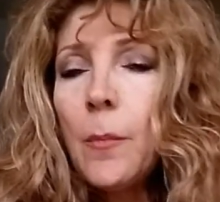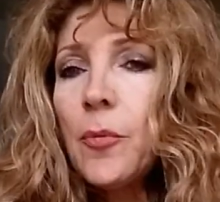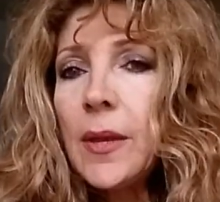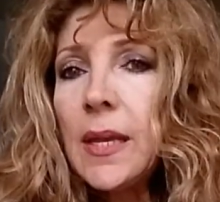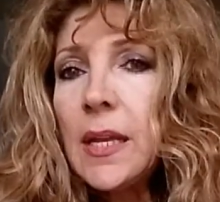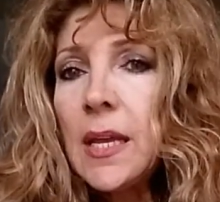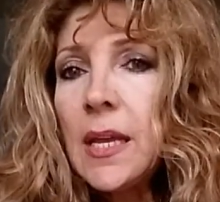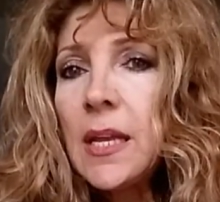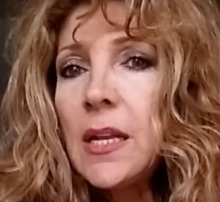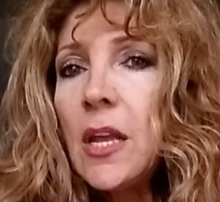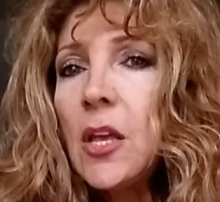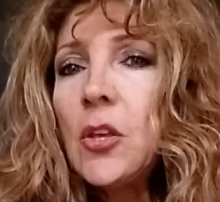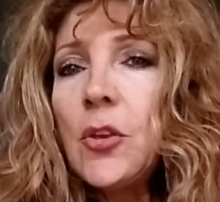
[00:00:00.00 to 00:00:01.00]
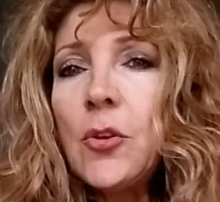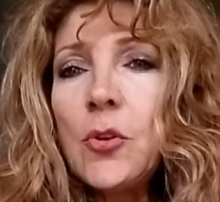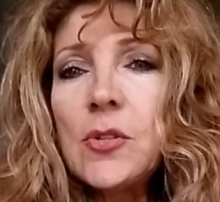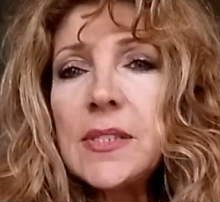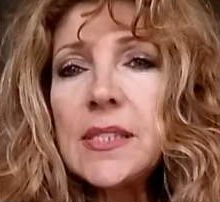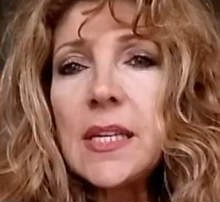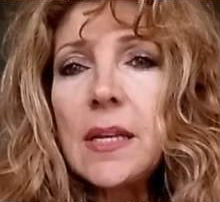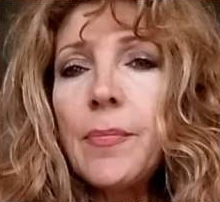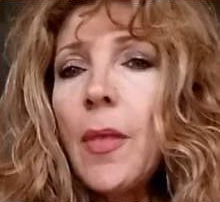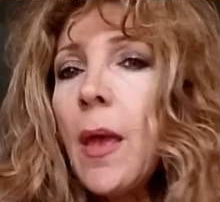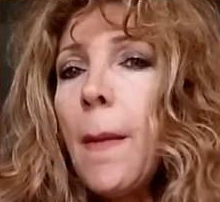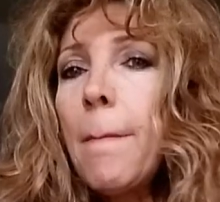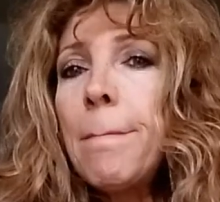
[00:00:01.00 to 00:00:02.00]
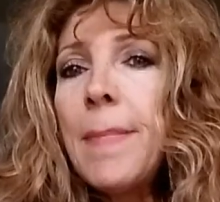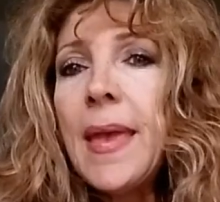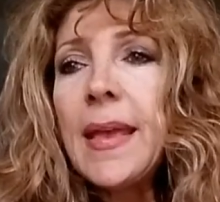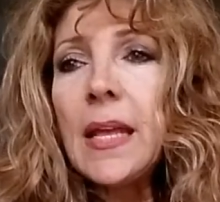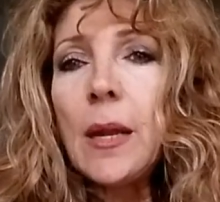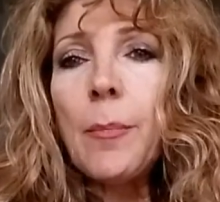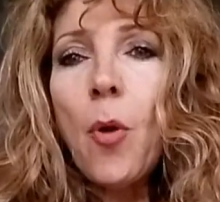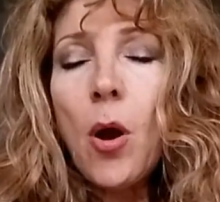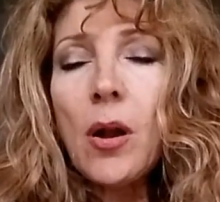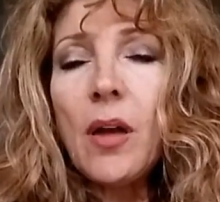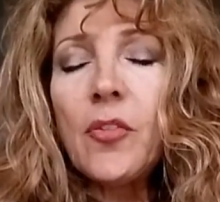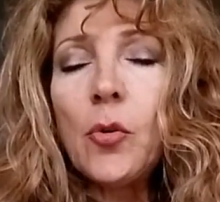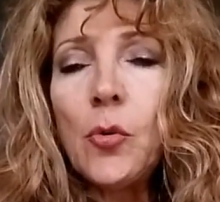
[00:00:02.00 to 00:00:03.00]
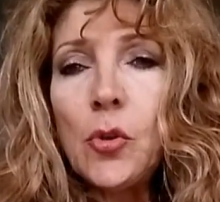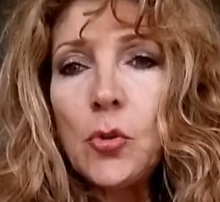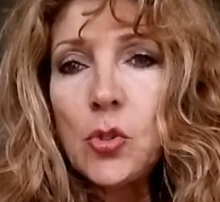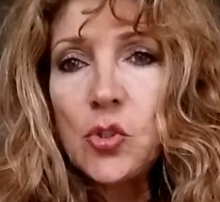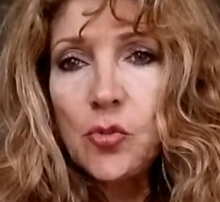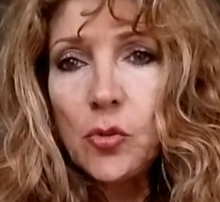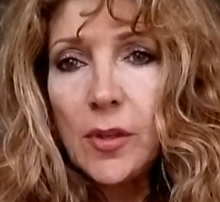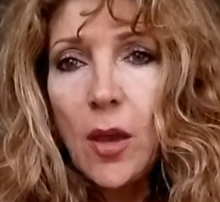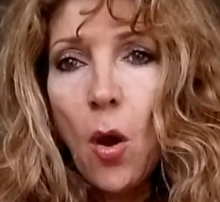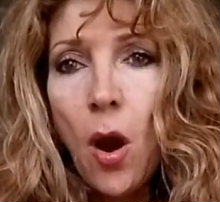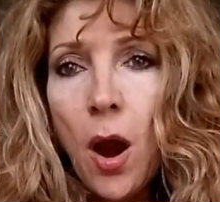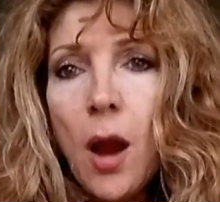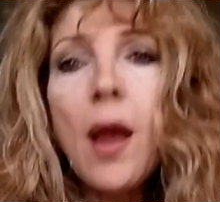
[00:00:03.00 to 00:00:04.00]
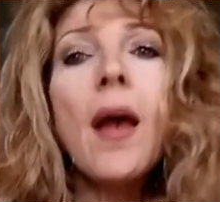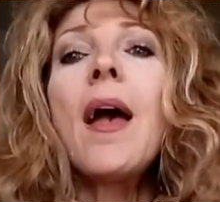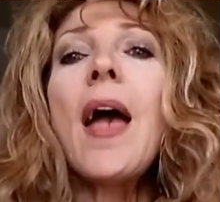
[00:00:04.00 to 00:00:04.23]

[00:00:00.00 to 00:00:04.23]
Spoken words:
Bring it in, use it, make it a part of who you truly are,